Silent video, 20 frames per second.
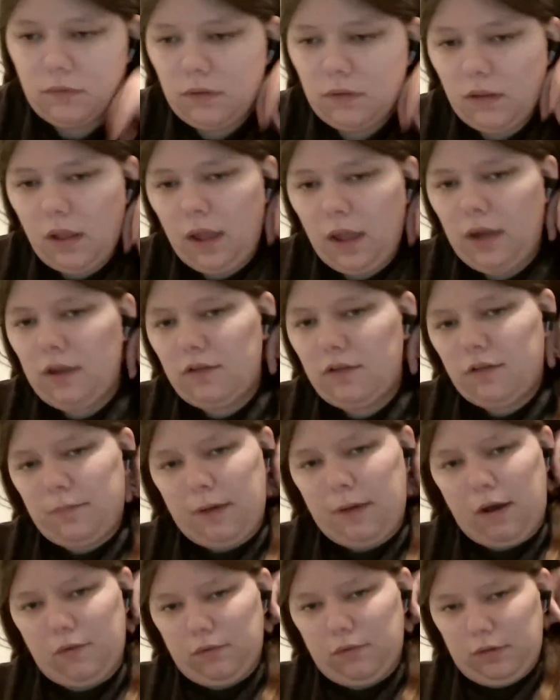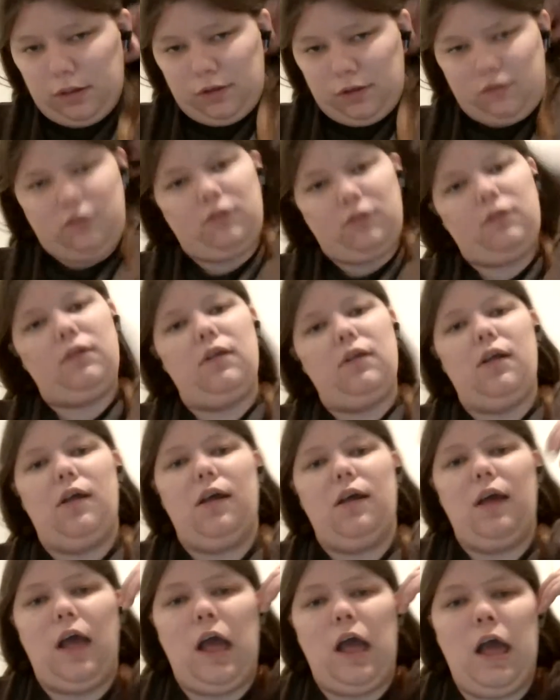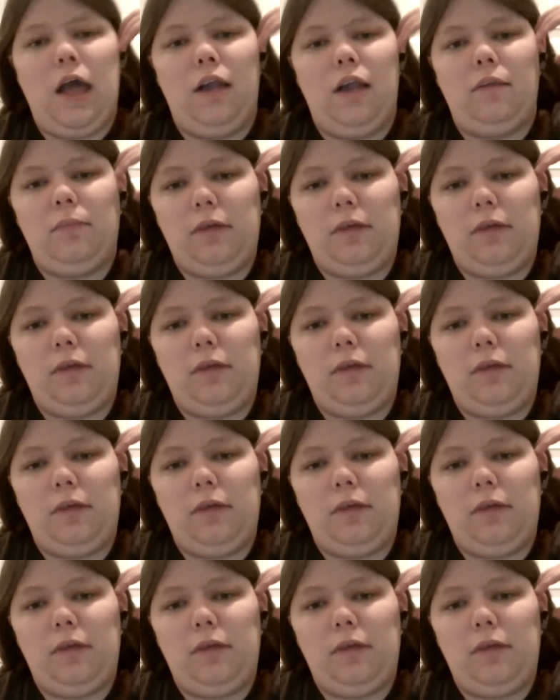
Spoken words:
And it's about religion and